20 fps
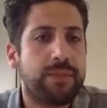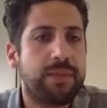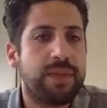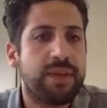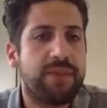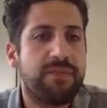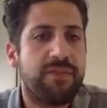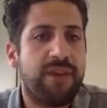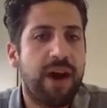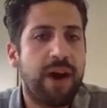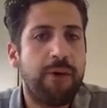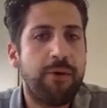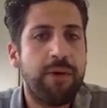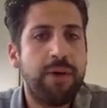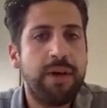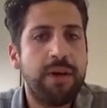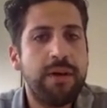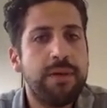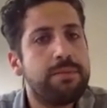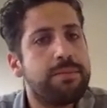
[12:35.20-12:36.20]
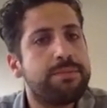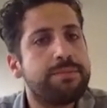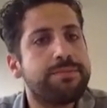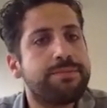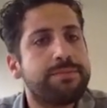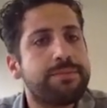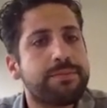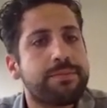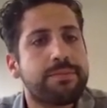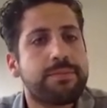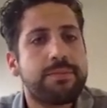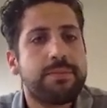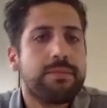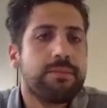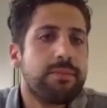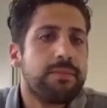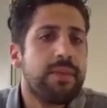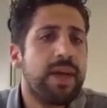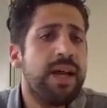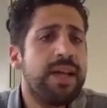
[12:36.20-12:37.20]
firing.
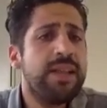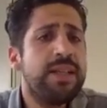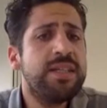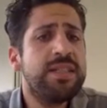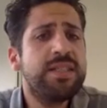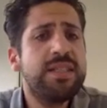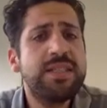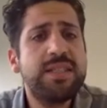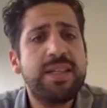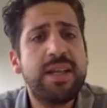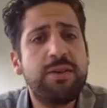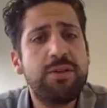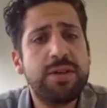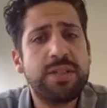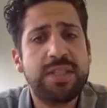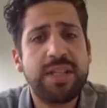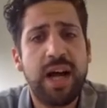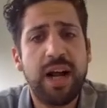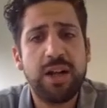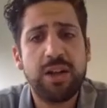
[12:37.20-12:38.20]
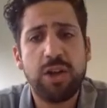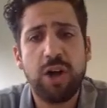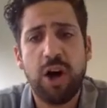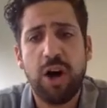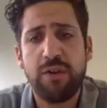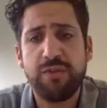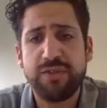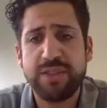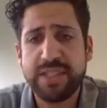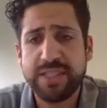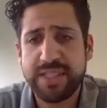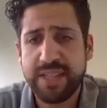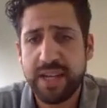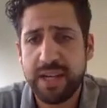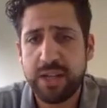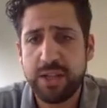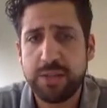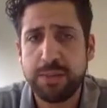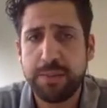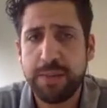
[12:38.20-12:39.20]
And this is the result of the
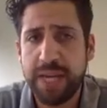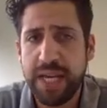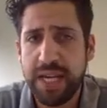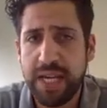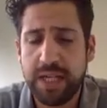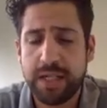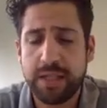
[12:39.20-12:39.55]
second bake.